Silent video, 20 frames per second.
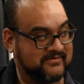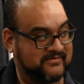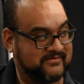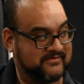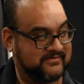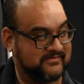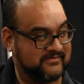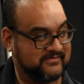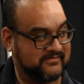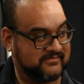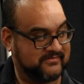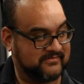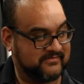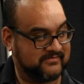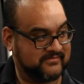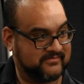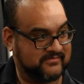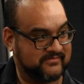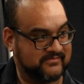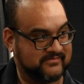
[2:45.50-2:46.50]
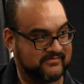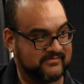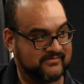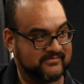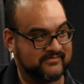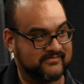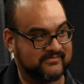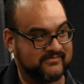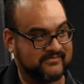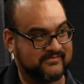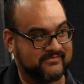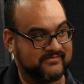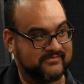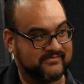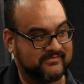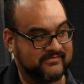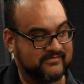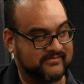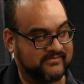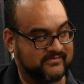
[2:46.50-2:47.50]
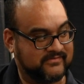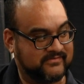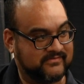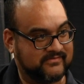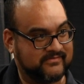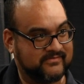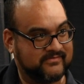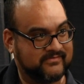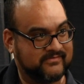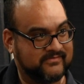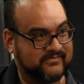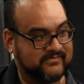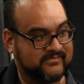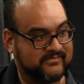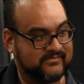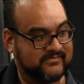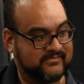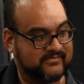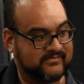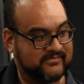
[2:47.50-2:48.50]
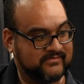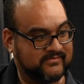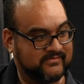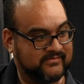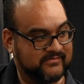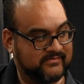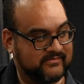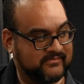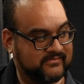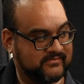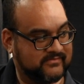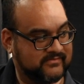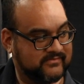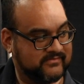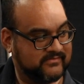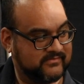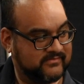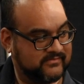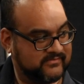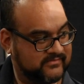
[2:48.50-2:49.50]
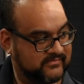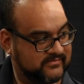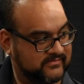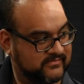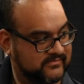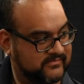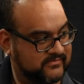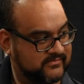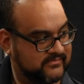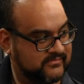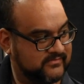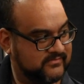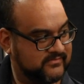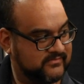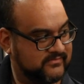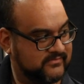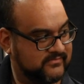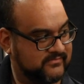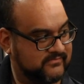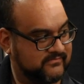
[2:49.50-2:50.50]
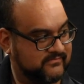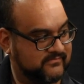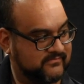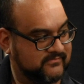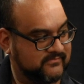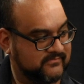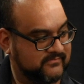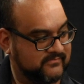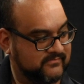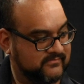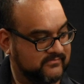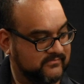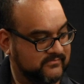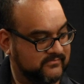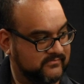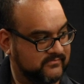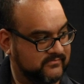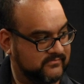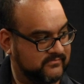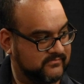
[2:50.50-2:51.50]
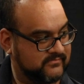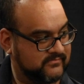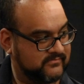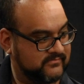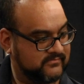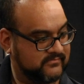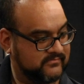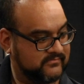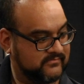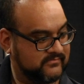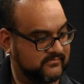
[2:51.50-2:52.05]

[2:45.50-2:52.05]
(not speaking)